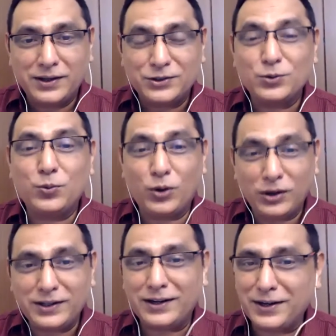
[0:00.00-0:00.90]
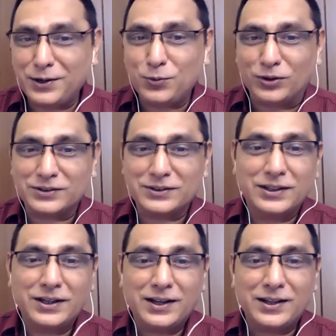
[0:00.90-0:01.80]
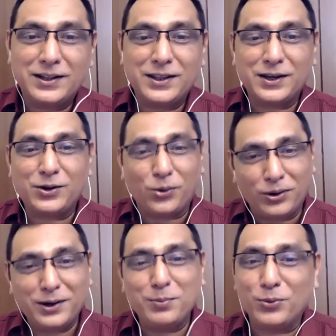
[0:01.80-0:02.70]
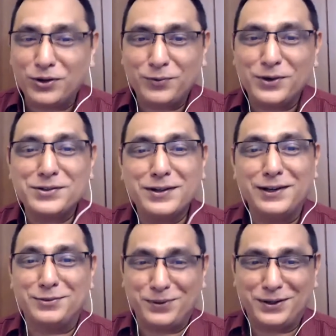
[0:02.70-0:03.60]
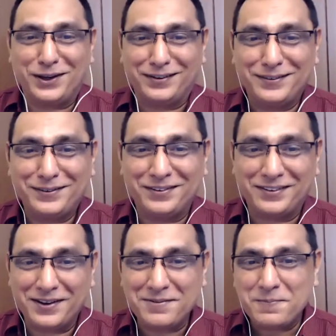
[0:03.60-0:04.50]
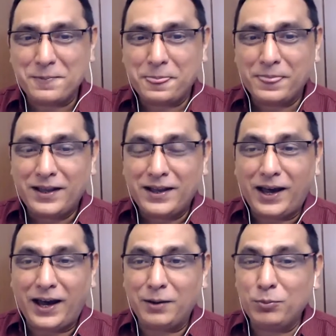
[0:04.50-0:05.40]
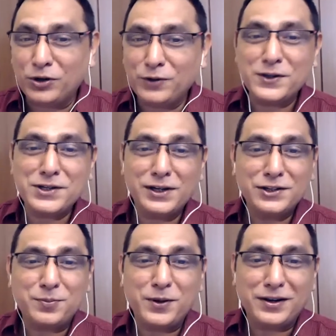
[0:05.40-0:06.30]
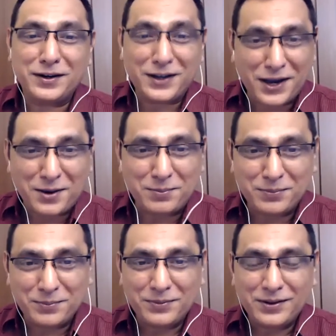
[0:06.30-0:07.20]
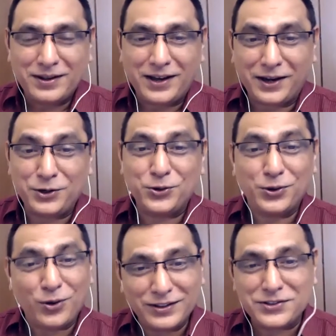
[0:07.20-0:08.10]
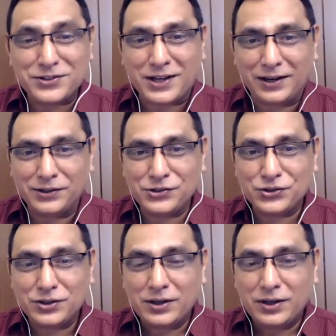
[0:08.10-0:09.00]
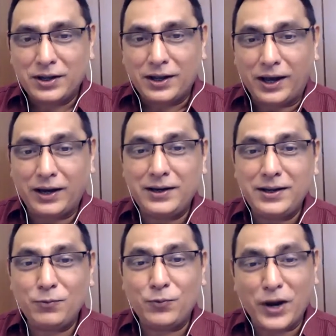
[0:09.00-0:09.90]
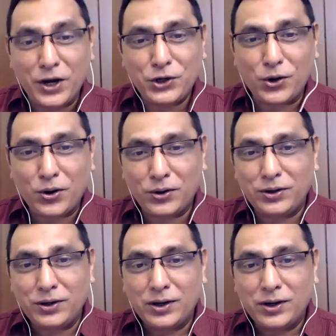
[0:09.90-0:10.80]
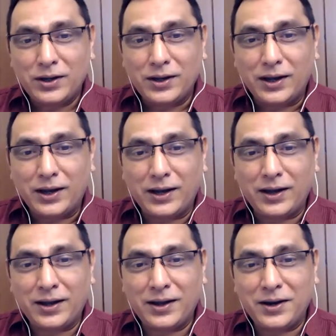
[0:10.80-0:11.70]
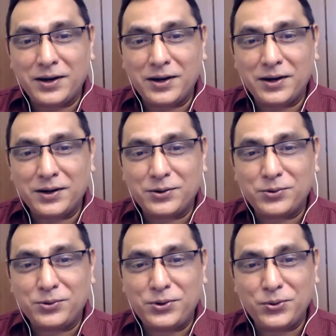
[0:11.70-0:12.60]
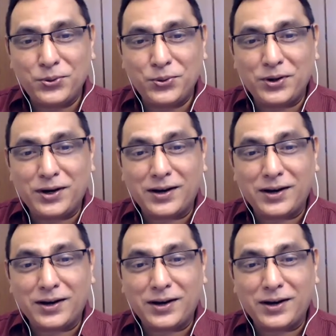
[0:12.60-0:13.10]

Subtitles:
So what they did was they called a motivational speaker, okay? And motivational speaker came and he took on this challenge, and he went on to,